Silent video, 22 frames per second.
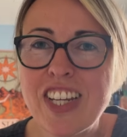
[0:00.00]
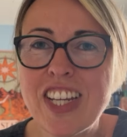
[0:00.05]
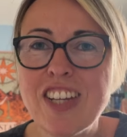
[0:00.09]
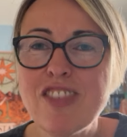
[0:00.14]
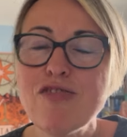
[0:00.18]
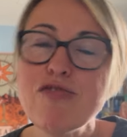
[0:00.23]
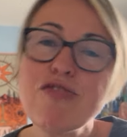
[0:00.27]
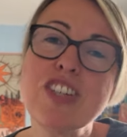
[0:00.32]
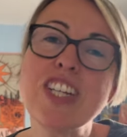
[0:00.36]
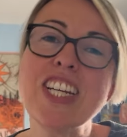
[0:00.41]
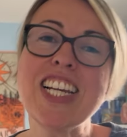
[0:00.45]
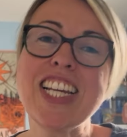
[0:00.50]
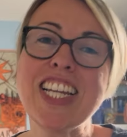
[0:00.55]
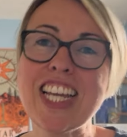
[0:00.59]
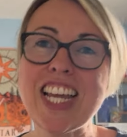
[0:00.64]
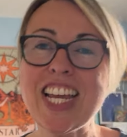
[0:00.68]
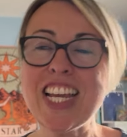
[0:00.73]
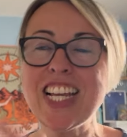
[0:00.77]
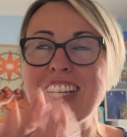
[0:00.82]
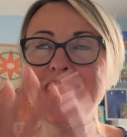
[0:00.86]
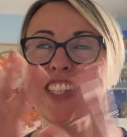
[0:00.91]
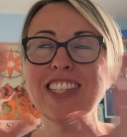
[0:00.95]
It really
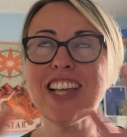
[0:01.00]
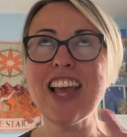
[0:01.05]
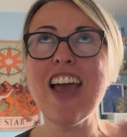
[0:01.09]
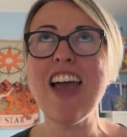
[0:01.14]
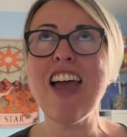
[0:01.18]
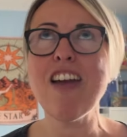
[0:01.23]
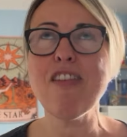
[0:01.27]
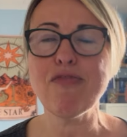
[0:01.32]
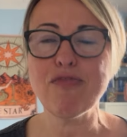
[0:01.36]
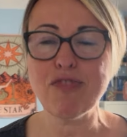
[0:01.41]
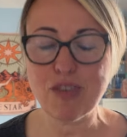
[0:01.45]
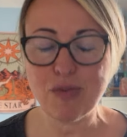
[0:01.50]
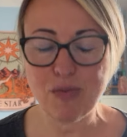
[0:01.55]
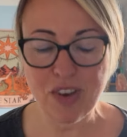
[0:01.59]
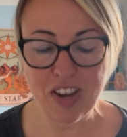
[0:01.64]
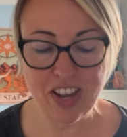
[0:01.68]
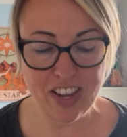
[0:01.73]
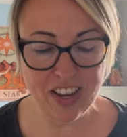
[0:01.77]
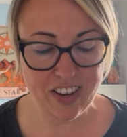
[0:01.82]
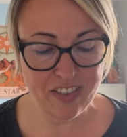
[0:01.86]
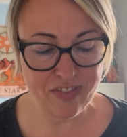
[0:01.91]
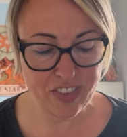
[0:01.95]
is
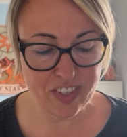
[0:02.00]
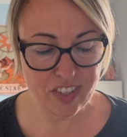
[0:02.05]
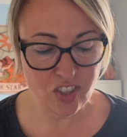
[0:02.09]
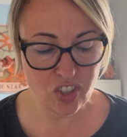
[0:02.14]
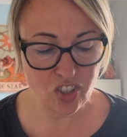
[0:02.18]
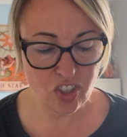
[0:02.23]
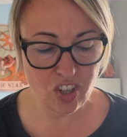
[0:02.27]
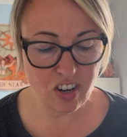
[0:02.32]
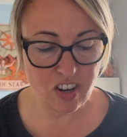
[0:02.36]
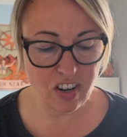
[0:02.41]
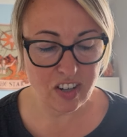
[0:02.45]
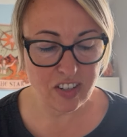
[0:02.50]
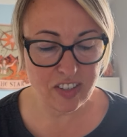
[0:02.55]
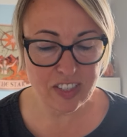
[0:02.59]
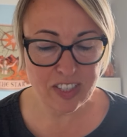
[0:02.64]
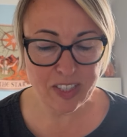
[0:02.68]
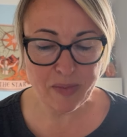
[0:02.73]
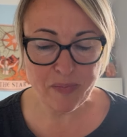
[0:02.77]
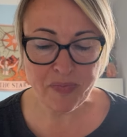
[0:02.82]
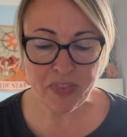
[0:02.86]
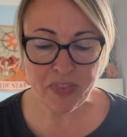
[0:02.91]
everywhere in this chart.